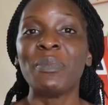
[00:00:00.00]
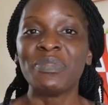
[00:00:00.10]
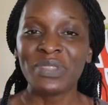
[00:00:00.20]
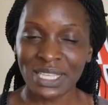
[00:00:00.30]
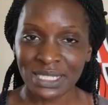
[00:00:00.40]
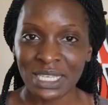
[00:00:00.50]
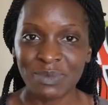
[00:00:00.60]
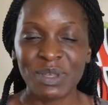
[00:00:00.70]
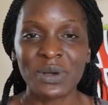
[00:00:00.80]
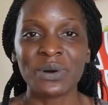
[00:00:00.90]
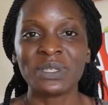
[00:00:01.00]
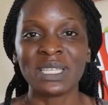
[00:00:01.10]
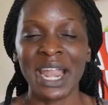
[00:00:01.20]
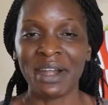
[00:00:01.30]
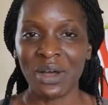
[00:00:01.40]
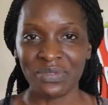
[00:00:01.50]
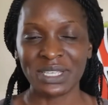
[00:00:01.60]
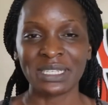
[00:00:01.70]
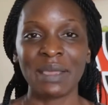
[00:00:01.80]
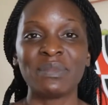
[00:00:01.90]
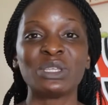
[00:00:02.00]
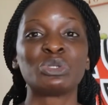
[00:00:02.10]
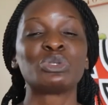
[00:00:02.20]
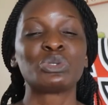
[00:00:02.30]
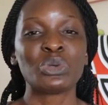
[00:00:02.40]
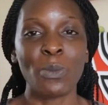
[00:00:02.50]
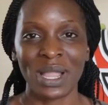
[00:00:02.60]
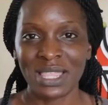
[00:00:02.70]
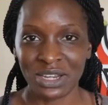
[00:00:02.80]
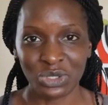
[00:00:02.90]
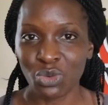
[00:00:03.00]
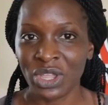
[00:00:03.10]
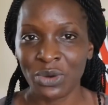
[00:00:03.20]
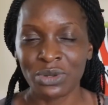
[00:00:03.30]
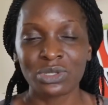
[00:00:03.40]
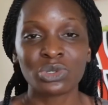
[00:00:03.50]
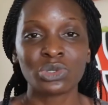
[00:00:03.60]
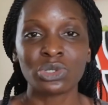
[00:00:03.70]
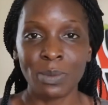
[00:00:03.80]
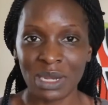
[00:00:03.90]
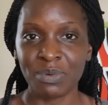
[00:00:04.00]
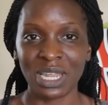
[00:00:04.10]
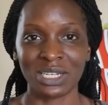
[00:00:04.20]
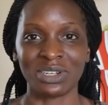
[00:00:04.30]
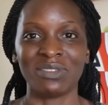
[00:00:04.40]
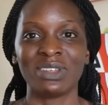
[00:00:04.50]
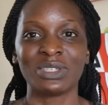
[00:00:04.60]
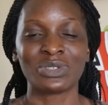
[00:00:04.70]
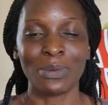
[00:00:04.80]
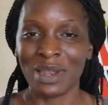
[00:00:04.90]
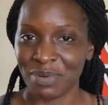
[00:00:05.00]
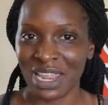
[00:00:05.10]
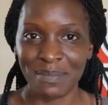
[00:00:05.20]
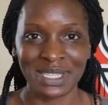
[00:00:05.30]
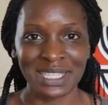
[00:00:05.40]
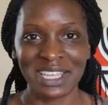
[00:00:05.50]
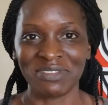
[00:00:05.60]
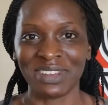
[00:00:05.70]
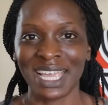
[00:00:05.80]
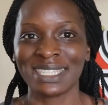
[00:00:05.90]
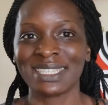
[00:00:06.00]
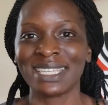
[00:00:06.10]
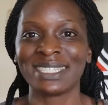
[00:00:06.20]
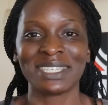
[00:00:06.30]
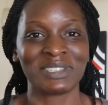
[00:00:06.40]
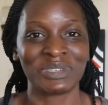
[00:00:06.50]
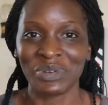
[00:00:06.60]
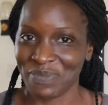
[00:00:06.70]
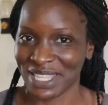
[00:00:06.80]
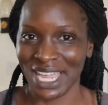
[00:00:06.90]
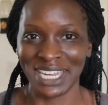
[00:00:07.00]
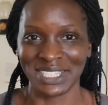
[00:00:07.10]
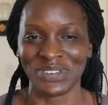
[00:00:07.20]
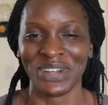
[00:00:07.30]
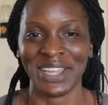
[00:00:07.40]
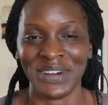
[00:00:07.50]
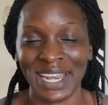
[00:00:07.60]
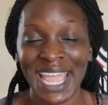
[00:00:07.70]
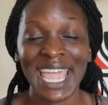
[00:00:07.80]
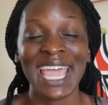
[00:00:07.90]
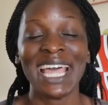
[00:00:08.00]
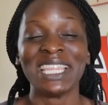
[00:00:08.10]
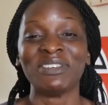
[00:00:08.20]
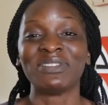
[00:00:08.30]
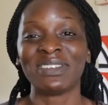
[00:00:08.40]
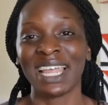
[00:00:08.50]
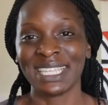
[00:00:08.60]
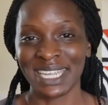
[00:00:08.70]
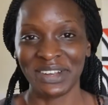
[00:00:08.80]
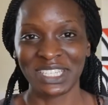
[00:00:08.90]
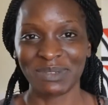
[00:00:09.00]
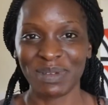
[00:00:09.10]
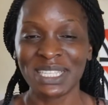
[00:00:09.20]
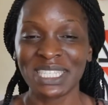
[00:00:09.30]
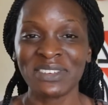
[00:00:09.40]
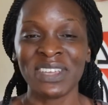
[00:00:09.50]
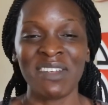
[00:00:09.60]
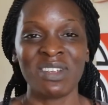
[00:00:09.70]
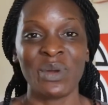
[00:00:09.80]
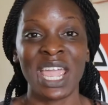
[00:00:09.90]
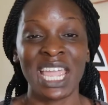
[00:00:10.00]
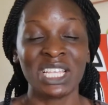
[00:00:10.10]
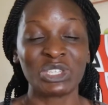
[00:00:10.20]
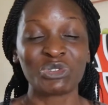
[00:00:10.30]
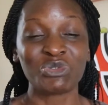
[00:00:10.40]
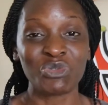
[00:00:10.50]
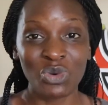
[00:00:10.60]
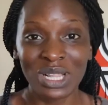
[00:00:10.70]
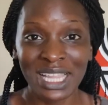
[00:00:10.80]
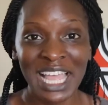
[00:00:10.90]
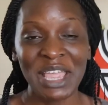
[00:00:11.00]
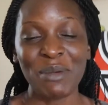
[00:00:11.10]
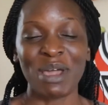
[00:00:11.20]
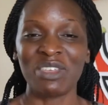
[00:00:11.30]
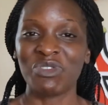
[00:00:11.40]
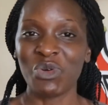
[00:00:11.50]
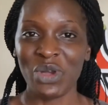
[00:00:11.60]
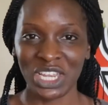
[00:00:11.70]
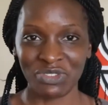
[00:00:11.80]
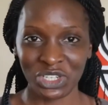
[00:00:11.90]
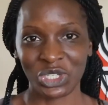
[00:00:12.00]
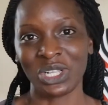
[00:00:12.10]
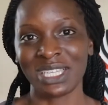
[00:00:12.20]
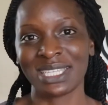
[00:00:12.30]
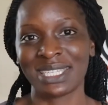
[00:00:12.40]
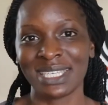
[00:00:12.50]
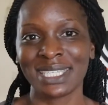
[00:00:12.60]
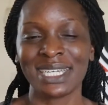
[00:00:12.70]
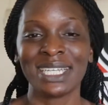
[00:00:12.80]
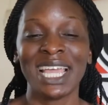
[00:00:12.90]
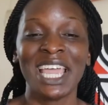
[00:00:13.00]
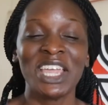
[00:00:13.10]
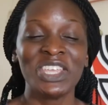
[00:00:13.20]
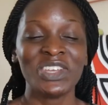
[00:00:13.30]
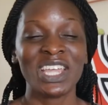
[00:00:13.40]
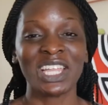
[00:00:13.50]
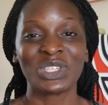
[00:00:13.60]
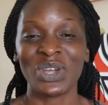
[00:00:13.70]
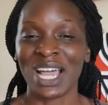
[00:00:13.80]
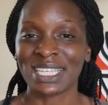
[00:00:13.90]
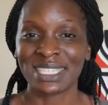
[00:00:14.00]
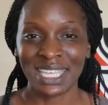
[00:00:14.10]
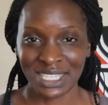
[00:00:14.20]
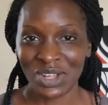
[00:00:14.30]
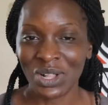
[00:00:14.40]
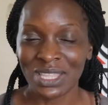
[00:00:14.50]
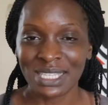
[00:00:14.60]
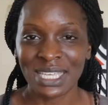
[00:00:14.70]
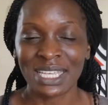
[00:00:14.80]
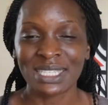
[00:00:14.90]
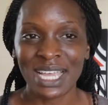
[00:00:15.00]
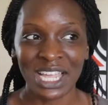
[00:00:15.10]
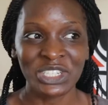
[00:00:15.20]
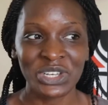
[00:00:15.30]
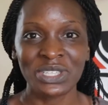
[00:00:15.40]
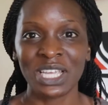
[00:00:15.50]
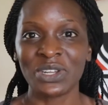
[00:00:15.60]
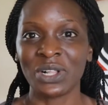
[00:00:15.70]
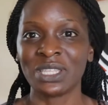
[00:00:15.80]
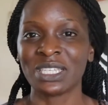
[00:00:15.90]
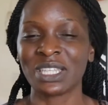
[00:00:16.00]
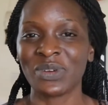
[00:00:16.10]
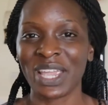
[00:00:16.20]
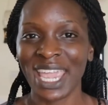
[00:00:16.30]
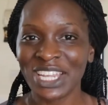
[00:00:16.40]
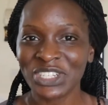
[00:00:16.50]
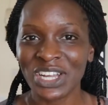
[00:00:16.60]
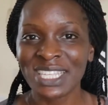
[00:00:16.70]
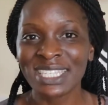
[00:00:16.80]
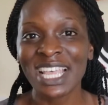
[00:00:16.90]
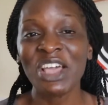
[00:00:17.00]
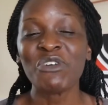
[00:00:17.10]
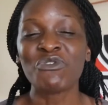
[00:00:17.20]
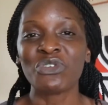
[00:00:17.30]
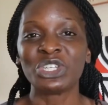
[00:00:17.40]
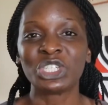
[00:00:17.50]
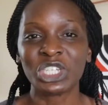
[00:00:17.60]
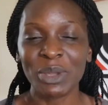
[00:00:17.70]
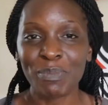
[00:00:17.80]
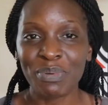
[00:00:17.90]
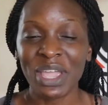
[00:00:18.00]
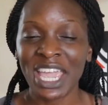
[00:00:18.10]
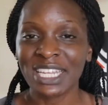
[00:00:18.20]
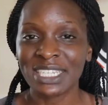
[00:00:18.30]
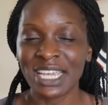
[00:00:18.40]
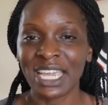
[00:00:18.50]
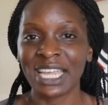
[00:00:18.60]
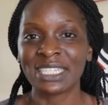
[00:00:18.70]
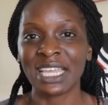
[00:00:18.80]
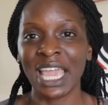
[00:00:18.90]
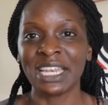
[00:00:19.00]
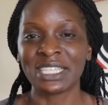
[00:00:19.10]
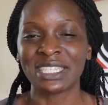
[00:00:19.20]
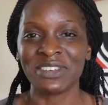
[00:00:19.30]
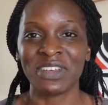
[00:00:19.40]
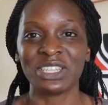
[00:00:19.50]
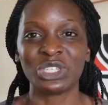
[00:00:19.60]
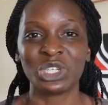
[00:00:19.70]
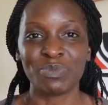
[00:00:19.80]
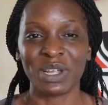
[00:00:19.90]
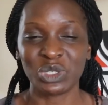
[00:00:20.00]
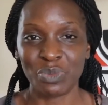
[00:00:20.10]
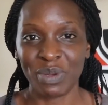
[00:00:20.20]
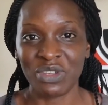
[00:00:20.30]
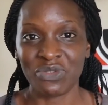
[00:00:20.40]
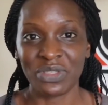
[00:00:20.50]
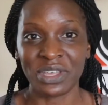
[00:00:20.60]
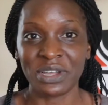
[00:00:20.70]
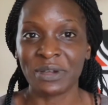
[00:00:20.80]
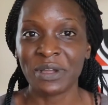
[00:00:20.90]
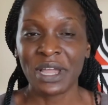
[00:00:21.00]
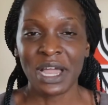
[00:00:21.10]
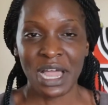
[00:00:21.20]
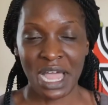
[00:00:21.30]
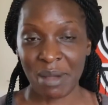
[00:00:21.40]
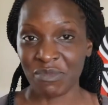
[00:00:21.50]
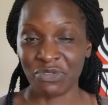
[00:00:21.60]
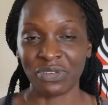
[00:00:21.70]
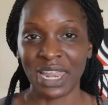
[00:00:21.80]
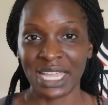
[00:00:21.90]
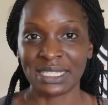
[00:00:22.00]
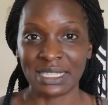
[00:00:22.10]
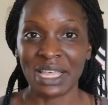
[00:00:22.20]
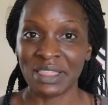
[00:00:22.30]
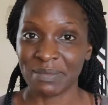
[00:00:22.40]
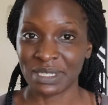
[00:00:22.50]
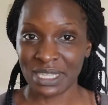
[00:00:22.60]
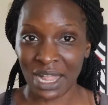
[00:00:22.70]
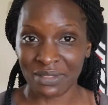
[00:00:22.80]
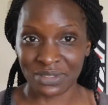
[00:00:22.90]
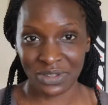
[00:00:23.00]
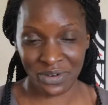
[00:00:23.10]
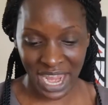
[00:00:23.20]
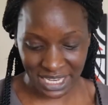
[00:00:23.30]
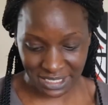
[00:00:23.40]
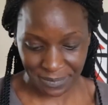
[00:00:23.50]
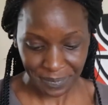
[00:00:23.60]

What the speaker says: This is because around this time there's so much that is going on. So many people are traveling, so many people are missing their flights. There's just so much that is going on, and the flights are expensive. Everywhere is full. But if you wait for shoulder season, you get to access all these excursions and all these locations for cheap air tickets, and it's even cheaper to pay for the flights themselves, right?